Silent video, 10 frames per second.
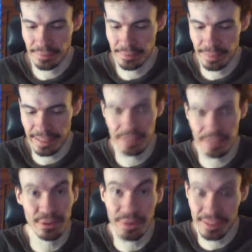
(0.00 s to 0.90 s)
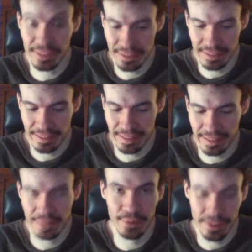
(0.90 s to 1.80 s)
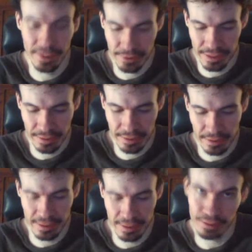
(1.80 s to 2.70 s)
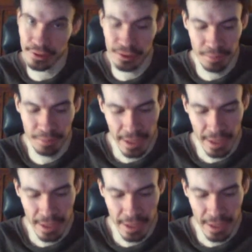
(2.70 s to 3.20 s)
like a torch. In a way, you could say it's a torch.